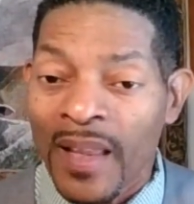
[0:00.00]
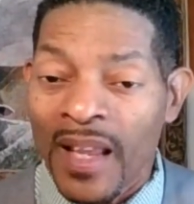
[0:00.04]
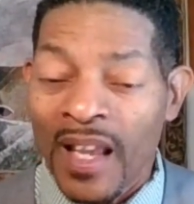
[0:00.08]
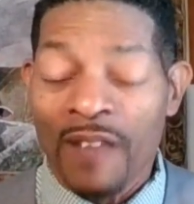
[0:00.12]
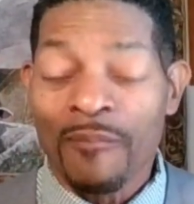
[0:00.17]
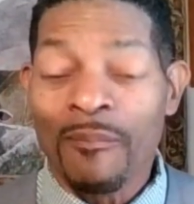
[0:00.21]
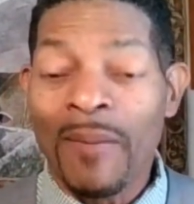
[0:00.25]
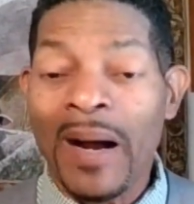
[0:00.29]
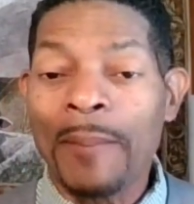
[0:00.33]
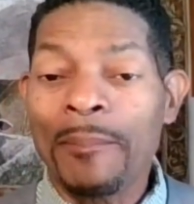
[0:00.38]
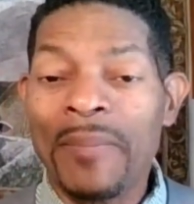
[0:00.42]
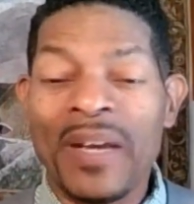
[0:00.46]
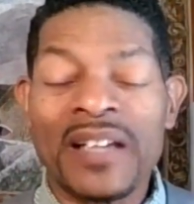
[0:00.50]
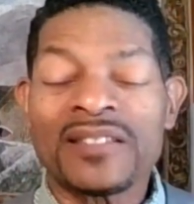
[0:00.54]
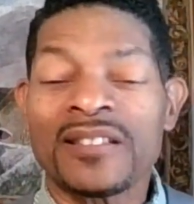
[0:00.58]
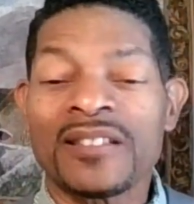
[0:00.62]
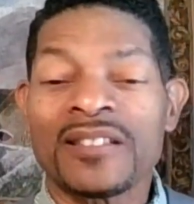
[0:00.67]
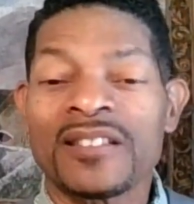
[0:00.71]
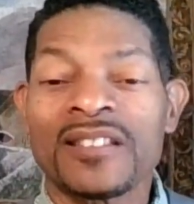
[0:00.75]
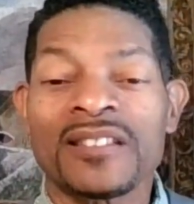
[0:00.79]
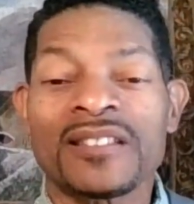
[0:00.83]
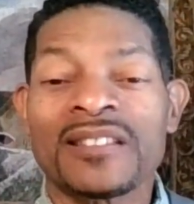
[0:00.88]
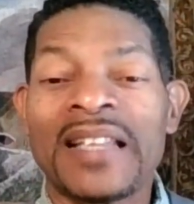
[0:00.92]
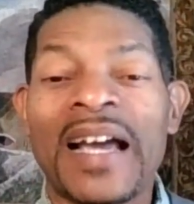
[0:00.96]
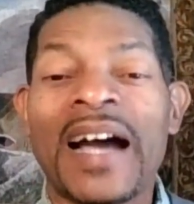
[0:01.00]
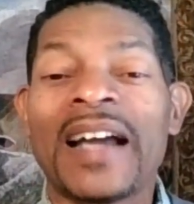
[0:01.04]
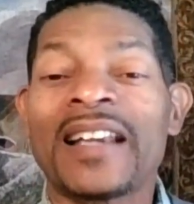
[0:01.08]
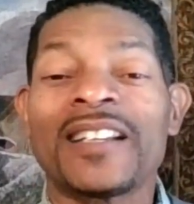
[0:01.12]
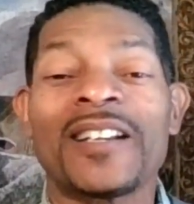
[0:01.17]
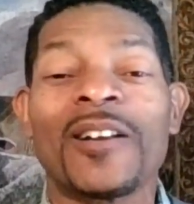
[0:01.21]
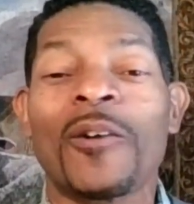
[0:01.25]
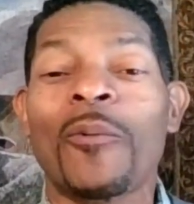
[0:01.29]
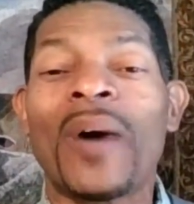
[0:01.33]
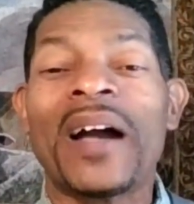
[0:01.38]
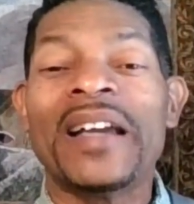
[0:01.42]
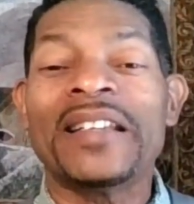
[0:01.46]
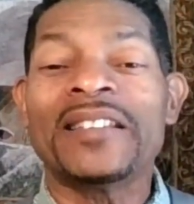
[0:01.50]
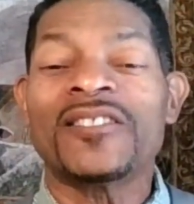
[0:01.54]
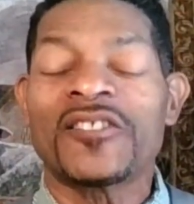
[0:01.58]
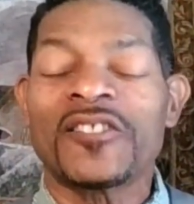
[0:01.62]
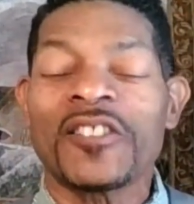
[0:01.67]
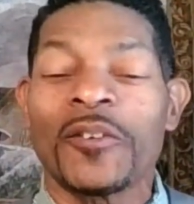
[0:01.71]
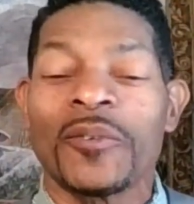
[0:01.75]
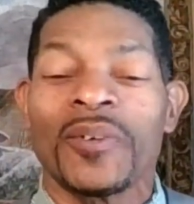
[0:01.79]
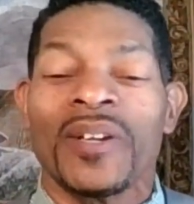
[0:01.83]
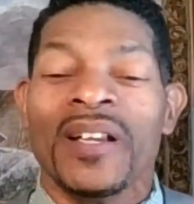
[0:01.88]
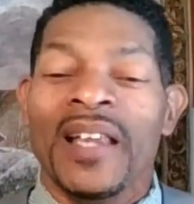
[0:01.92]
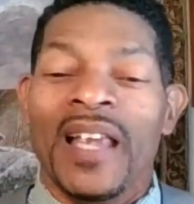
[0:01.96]
if my message is not in a white
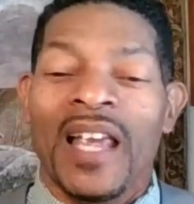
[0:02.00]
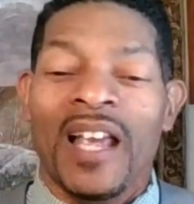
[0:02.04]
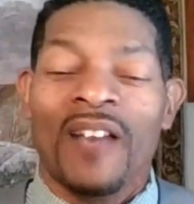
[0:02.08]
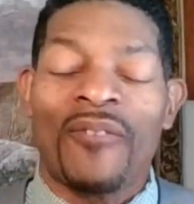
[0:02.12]
shirt,